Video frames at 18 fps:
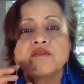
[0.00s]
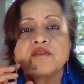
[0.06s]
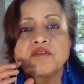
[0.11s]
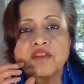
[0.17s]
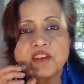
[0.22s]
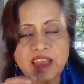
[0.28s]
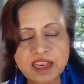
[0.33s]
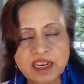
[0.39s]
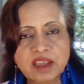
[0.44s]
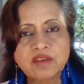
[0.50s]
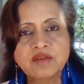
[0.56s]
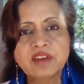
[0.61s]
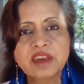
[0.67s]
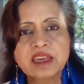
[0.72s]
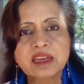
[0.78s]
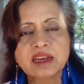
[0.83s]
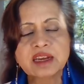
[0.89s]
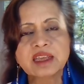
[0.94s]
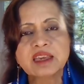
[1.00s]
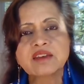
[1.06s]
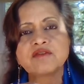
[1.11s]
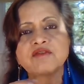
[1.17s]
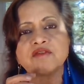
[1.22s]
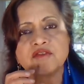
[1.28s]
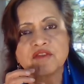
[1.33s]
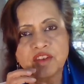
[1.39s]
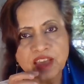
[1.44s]
very weakly
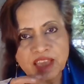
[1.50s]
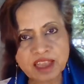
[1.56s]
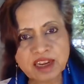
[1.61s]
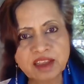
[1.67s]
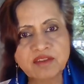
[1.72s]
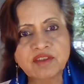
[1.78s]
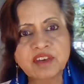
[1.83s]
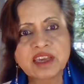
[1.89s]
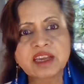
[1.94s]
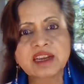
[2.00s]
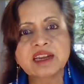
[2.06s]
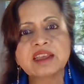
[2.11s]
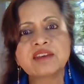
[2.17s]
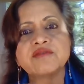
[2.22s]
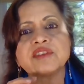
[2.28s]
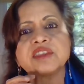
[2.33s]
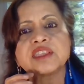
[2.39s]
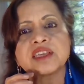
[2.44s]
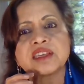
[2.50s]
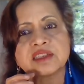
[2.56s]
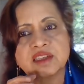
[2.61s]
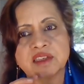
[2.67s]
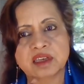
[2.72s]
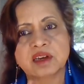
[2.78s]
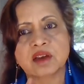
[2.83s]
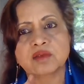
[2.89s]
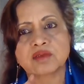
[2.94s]
with their
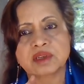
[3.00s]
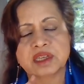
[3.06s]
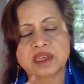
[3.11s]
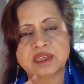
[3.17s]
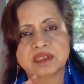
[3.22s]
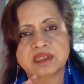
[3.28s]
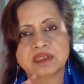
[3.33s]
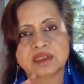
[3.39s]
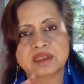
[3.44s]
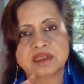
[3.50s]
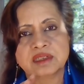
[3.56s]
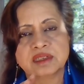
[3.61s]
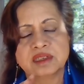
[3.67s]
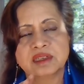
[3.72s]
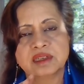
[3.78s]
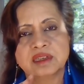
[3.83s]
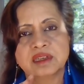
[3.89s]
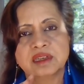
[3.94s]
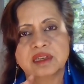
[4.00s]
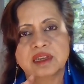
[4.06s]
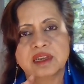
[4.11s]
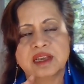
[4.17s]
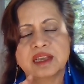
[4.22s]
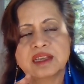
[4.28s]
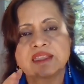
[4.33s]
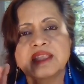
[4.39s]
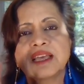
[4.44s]
surroundings,
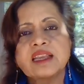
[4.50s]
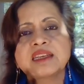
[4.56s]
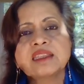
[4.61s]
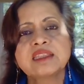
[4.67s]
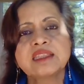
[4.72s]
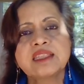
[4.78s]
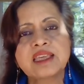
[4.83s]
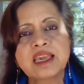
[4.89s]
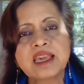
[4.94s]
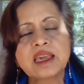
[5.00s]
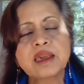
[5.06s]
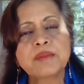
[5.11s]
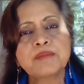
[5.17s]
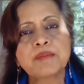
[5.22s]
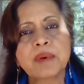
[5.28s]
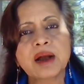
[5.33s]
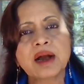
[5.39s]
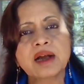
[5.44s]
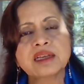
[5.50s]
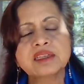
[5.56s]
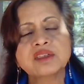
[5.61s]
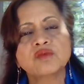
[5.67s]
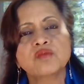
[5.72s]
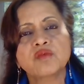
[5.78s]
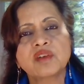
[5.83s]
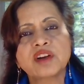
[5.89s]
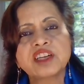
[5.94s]
that they pass
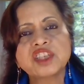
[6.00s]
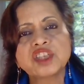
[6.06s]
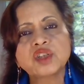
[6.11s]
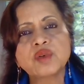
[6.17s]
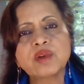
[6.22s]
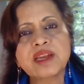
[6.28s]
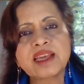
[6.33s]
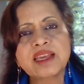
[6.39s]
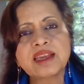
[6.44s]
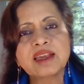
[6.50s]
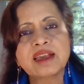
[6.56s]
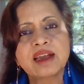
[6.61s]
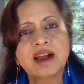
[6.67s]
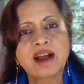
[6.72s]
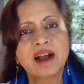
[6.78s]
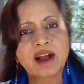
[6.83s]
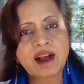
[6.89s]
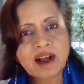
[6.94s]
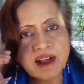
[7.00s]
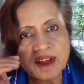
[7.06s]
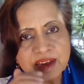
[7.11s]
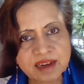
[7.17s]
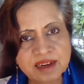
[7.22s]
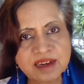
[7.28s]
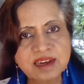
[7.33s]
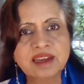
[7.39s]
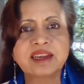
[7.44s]
virtually
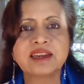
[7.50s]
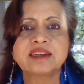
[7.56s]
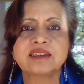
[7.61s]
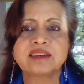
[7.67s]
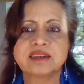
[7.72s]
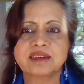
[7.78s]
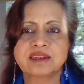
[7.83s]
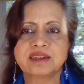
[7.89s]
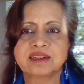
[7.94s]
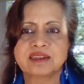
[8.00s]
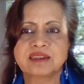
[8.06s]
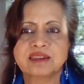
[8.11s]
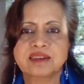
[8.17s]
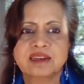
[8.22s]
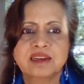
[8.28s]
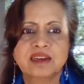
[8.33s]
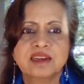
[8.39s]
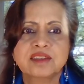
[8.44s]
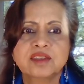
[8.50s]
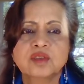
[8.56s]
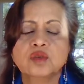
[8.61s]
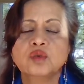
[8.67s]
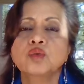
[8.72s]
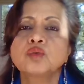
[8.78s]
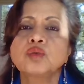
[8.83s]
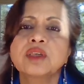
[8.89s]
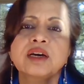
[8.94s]
unhindered
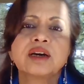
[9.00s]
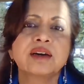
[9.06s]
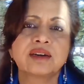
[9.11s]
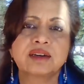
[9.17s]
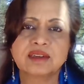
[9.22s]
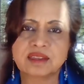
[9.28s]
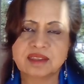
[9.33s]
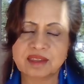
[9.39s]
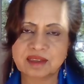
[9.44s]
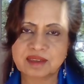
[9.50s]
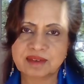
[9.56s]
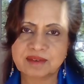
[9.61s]
through the earth.